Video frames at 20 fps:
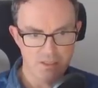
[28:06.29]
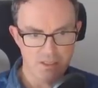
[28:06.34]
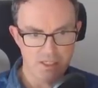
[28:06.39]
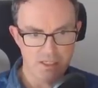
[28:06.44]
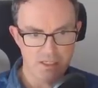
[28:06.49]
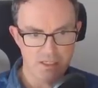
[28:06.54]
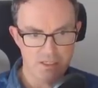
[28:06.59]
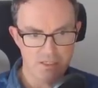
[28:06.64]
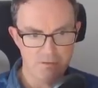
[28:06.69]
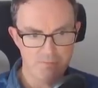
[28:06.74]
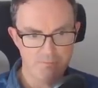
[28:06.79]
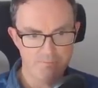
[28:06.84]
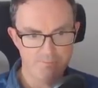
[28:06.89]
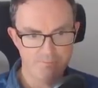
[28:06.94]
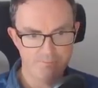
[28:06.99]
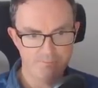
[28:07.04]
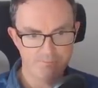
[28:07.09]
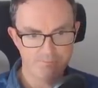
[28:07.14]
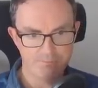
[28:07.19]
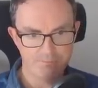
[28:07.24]

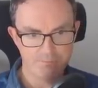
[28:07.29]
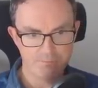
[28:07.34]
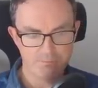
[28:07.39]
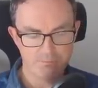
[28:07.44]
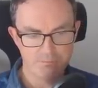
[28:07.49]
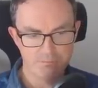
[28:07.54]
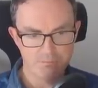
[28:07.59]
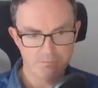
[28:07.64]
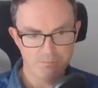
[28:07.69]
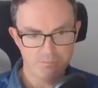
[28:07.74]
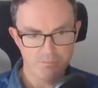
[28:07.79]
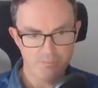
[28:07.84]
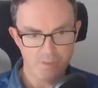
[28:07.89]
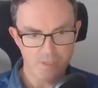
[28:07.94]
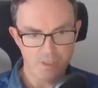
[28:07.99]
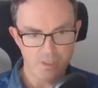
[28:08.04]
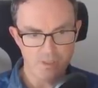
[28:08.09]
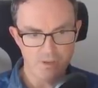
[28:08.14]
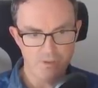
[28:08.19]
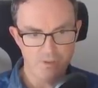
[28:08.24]
Um,
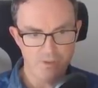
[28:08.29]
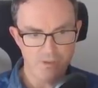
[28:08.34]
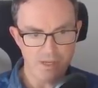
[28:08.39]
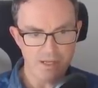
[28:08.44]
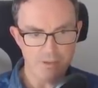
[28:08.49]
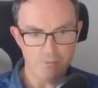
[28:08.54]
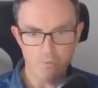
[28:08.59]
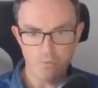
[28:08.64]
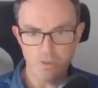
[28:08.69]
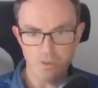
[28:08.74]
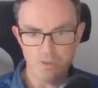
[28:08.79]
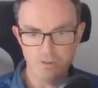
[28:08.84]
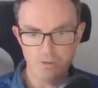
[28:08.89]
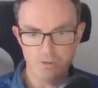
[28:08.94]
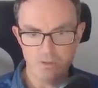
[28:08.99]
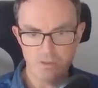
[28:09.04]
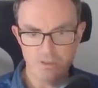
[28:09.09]
that one,